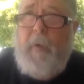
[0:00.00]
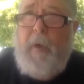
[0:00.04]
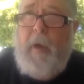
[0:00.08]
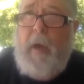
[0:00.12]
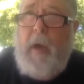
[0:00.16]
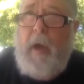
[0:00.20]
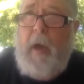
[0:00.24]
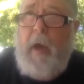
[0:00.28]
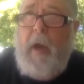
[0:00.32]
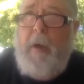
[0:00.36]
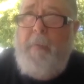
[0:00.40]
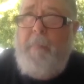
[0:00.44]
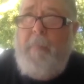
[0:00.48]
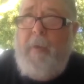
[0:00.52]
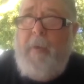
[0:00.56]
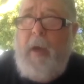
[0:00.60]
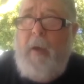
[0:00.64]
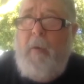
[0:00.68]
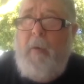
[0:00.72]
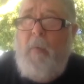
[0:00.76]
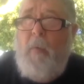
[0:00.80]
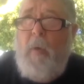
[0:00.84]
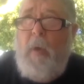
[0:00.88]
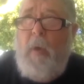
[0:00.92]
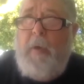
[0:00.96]
I'm not
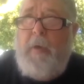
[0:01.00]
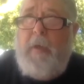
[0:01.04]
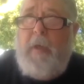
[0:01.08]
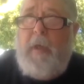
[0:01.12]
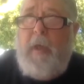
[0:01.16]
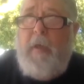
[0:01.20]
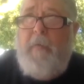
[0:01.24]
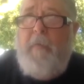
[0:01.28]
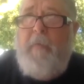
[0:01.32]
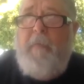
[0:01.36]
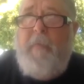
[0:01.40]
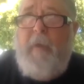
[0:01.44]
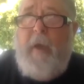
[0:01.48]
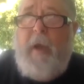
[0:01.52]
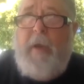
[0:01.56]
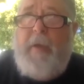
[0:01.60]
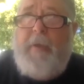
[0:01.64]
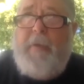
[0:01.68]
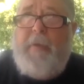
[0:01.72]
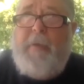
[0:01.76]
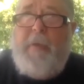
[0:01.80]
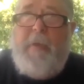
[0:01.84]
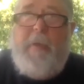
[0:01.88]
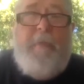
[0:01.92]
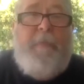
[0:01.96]
one to give
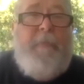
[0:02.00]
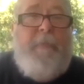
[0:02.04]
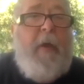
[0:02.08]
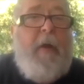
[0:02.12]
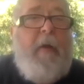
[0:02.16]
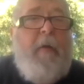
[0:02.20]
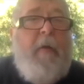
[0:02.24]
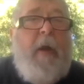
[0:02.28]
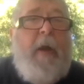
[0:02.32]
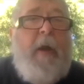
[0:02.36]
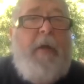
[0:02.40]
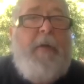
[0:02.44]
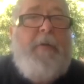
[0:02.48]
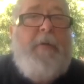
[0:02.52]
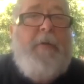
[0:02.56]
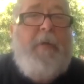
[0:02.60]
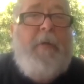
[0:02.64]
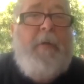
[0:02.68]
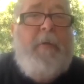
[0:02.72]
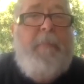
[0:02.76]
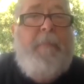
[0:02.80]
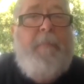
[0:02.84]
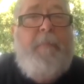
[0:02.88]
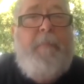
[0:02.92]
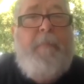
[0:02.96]
advice to the
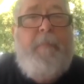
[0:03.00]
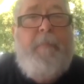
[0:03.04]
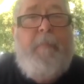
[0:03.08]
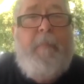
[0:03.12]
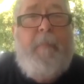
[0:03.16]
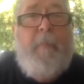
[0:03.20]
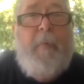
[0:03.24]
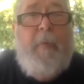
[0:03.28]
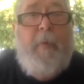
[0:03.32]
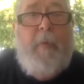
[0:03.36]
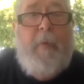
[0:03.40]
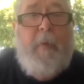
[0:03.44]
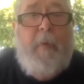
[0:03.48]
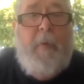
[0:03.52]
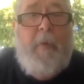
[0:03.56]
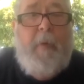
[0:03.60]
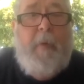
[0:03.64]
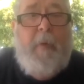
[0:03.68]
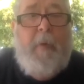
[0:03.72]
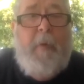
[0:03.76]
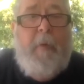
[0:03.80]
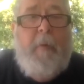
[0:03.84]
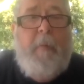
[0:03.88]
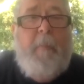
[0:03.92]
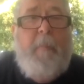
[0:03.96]
Federation,
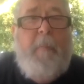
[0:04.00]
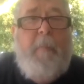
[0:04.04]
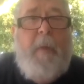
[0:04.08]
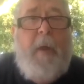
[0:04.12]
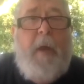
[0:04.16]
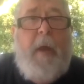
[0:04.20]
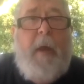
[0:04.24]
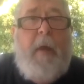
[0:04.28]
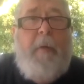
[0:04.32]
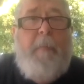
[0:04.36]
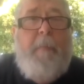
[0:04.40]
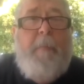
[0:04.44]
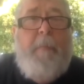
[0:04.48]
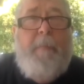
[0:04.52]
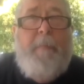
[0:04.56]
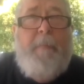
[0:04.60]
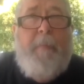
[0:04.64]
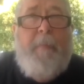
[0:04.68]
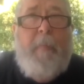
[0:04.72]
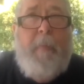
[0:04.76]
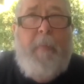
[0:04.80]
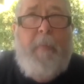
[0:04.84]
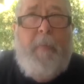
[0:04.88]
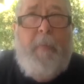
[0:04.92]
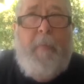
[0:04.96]
but
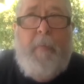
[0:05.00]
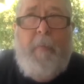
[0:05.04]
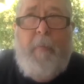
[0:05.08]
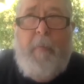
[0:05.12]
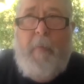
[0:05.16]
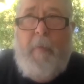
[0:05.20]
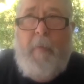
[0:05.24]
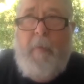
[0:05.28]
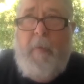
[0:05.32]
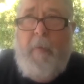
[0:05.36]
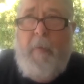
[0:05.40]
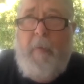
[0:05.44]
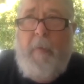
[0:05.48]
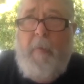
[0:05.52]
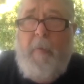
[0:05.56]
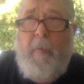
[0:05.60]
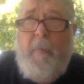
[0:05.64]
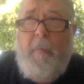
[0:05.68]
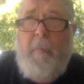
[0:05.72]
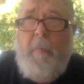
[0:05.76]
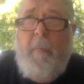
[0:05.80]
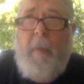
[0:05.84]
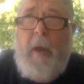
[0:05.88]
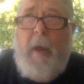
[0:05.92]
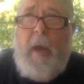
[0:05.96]

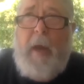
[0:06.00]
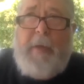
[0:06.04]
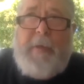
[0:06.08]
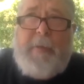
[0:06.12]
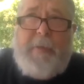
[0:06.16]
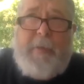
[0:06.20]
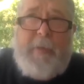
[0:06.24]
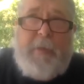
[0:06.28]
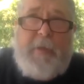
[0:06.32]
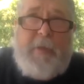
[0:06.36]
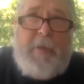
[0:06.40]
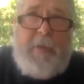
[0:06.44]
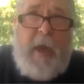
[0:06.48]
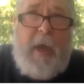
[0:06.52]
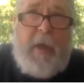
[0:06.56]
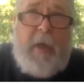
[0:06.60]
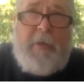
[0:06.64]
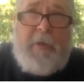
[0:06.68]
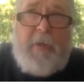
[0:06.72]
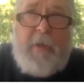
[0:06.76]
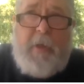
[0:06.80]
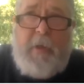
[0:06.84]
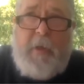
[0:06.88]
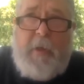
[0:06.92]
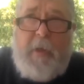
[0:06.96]
my
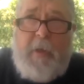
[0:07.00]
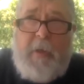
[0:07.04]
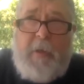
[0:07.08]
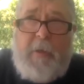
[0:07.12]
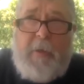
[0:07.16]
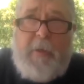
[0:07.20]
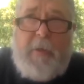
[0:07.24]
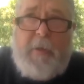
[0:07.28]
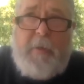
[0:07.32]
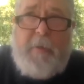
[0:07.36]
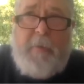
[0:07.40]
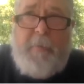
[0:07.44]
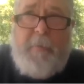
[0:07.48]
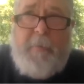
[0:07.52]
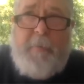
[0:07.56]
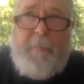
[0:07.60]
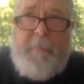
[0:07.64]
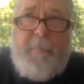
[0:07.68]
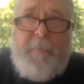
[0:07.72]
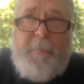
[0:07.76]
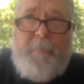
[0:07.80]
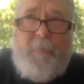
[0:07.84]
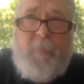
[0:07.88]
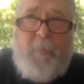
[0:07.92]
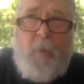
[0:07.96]
suggestion is
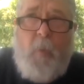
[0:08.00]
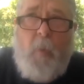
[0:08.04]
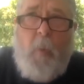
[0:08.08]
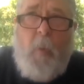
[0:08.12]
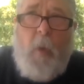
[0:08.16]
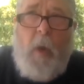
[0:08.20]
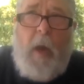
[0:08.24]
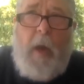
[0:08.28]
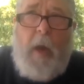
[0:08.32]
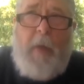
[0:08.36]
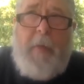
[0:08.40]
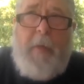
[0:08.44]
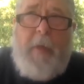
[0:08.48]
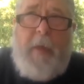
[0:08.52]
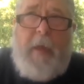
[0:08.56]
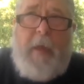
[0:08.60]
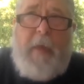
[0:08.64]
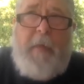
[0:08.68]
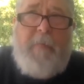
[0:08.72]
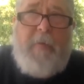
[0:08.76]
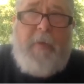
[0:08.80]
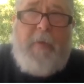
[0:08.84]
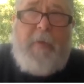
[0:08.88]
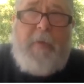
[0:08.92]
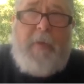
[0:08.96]
why do they
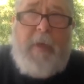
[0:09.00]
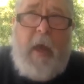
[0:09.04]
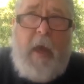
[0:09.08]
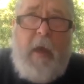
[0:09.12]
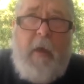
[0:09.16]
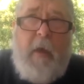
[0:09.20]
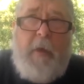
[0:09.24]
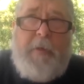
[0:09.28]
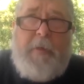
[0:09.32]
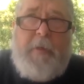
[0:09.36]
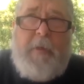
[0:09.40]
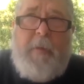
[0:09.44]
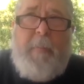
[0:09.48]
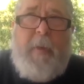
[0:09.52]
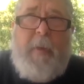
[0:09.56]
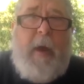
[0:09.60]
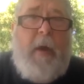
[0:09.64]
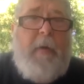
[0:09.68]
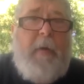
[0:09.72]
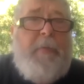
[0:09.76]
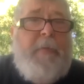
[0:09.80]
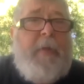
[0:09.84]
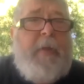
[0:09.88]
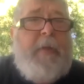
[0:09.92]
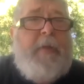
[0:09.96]
even tell us
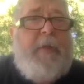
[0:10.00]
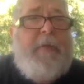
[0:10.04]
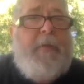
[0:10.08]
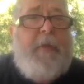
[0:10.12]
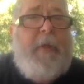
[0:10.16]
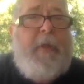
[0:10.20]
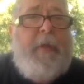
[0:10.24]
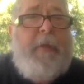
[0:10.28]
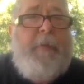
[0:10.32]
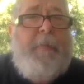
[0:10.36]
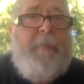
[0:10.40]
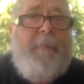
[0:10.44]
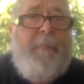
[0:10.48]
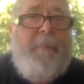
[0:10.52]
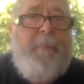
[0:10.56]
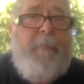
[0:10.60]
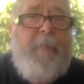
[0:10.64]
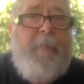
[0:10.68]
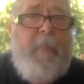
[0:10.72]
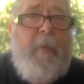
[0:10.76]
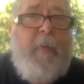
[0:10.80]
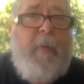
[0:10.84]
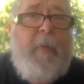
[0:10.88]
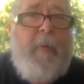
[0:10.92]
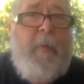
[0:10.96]
about this thing?
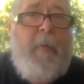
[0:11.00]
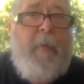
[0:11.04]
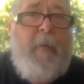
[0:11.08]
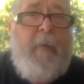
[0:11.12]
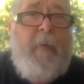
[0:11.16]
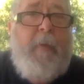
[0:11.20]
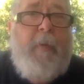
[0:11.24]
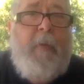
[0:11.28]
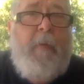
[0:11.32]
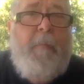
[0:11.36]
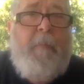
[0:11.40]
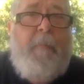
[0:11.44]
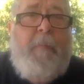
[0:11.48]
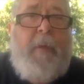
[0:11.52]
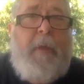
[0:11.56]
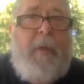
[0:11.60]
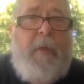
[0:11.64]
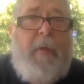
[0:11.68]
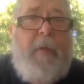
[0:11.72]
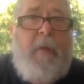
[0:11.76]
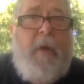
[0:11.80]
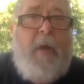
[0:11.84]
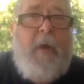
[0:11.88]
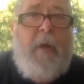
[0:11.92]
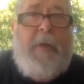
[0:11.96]
Hmm.
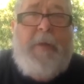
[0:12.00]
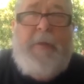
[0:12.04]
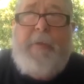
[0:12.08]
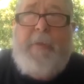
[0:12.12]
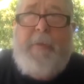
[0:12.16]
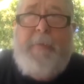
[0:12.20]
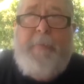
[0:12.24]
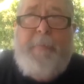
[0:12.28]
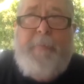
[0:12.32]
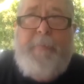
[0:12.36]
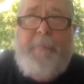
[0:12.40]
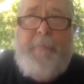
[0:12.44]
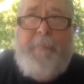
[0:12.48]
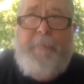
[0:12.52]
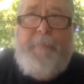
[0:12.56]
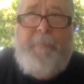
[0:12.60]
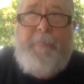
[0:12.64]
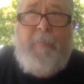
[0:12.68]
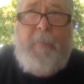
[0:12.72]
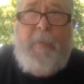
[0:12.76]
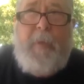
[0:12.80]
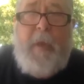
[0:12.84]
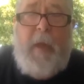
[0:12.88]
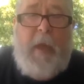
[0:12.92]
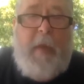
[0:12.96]
Because
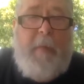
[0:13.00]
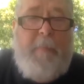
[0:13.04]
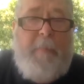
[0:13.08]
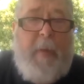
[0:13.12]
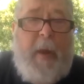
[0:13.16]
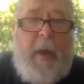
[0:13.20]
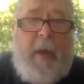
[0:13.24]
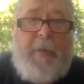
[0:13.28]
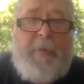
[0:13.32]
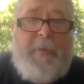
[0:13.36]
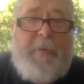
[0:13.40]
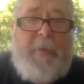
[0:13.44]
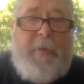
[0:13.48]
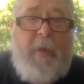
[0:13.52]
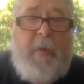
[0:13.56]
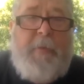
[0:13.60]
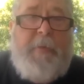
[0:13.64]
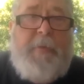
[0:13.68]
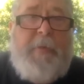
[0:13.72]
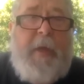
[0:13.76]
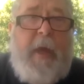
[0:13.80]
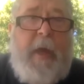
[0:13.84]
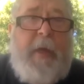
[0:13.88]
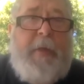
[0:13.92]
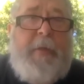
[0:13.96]
it makes no
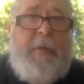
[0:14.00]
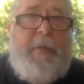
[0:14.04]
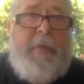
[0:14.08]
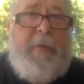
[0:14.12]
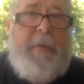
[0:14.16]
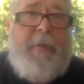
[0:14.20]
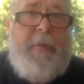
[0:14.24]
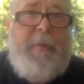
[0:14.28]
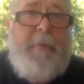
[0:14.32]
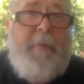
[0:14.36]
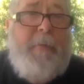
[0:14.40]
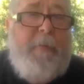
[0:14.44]
sense.